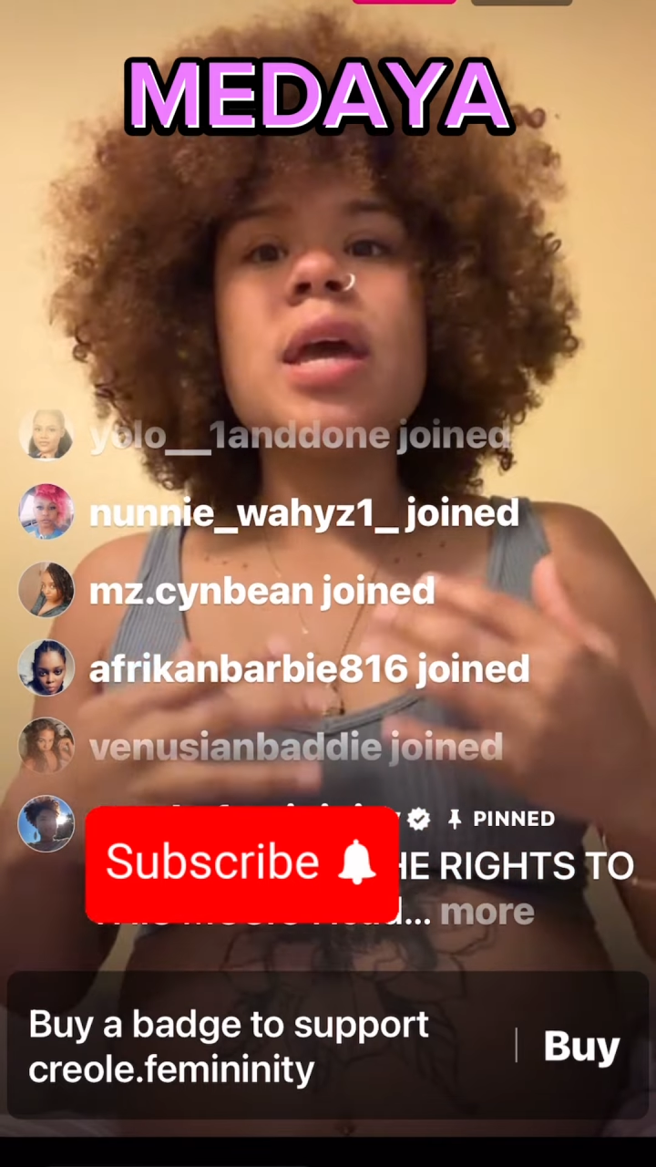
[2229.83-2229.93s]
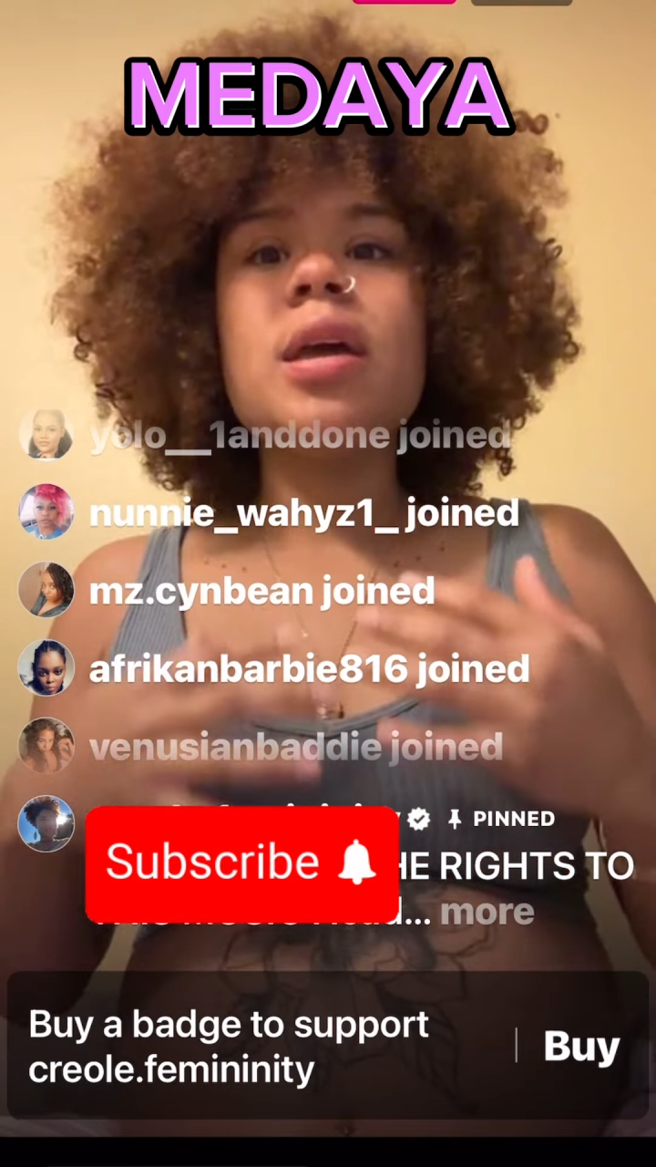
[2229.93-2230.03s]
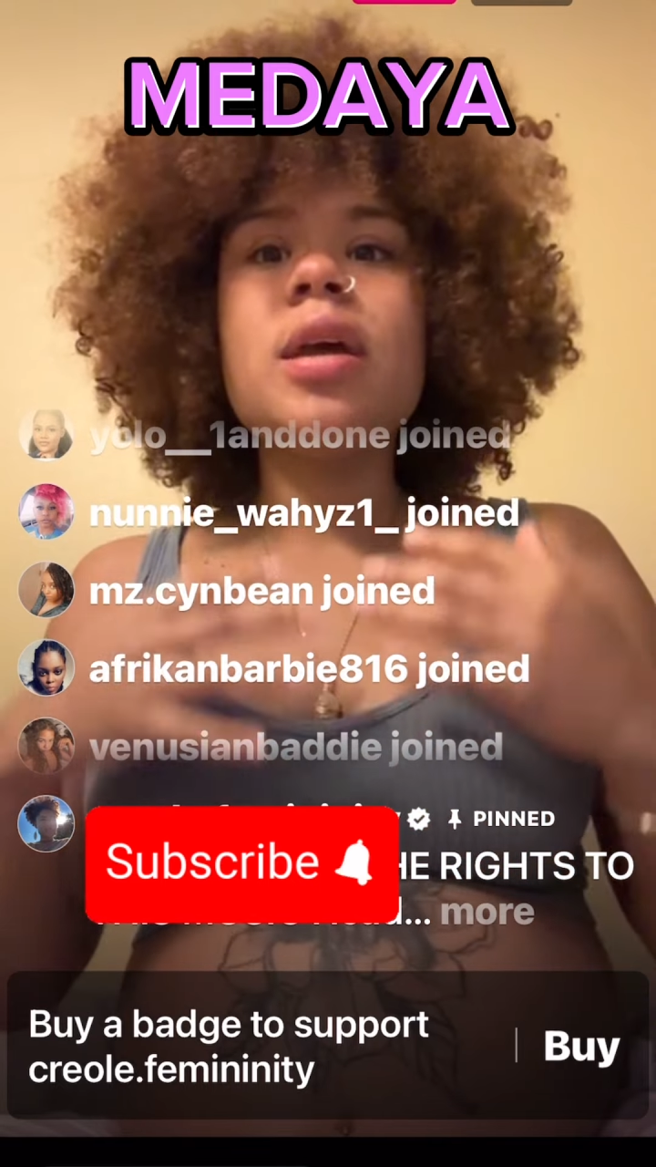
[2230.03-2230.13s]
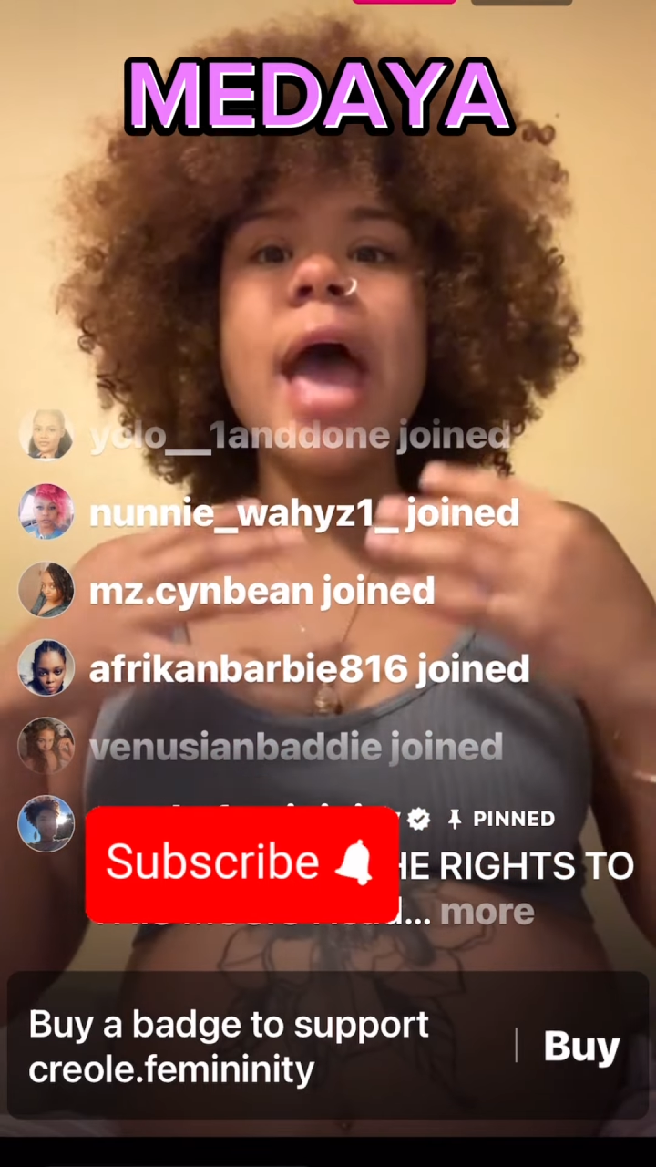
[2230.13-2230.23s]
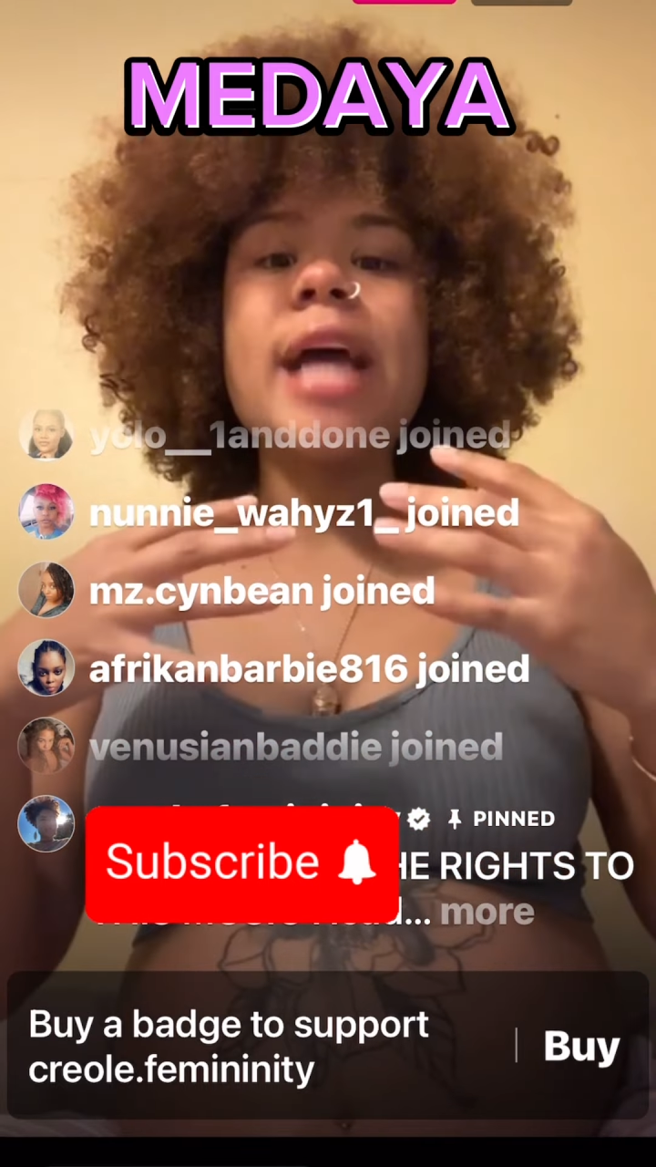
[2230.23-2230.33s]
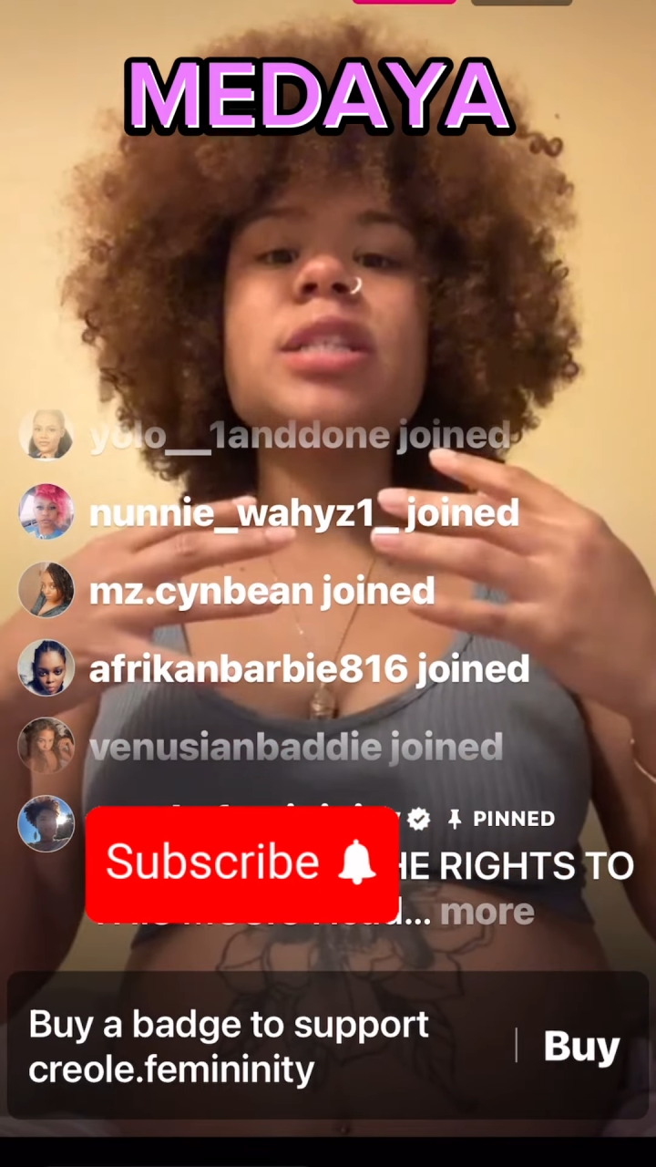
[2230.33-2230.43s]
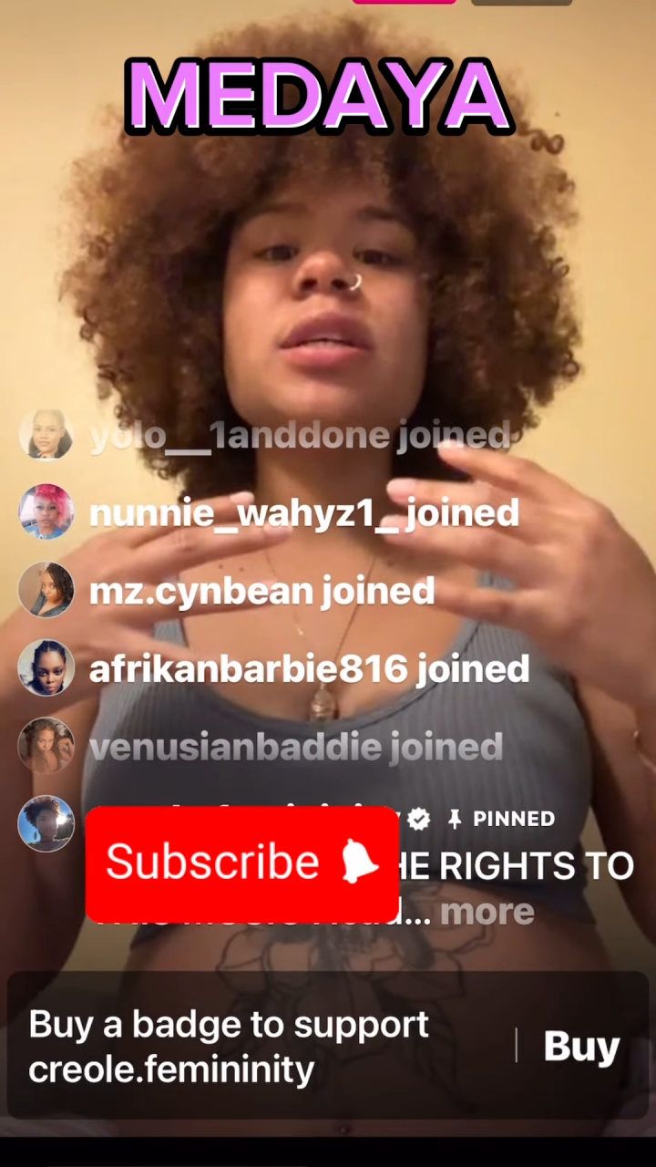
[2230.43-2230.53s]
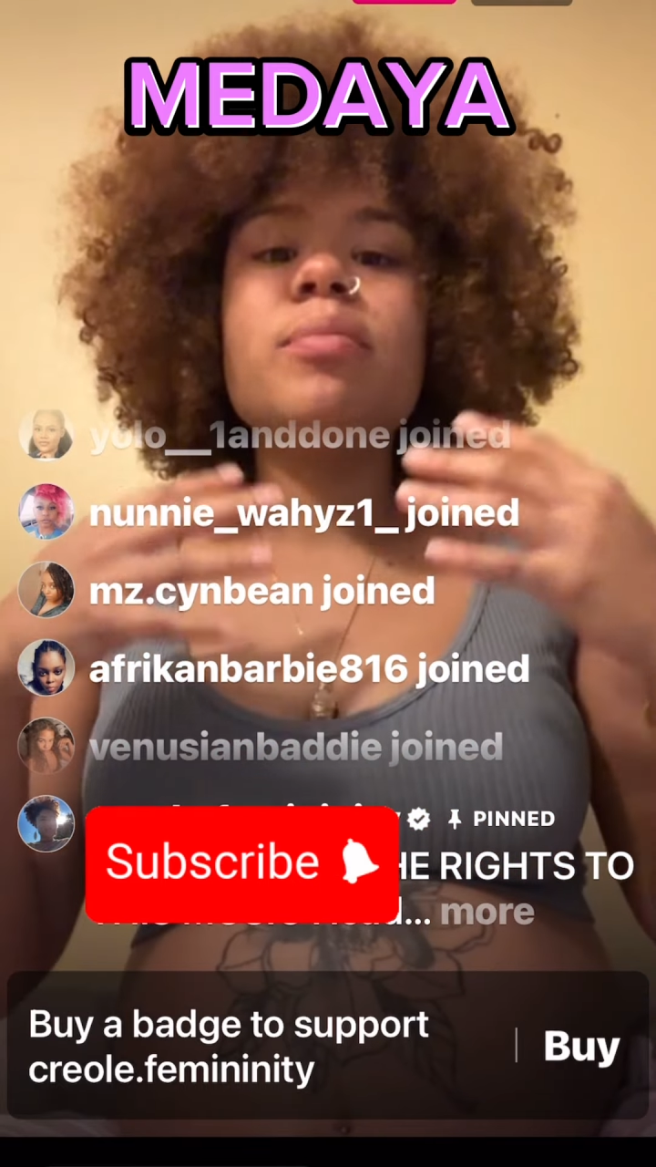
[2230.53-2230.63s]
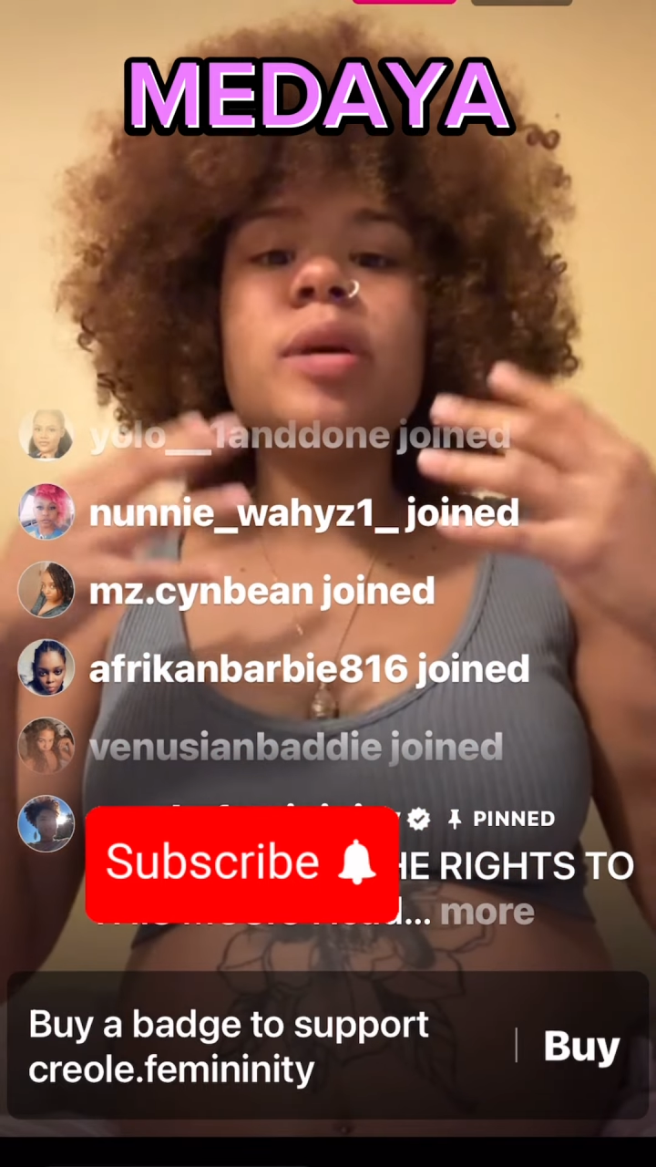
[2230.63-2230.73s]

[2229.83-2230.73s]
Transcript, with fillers: it actually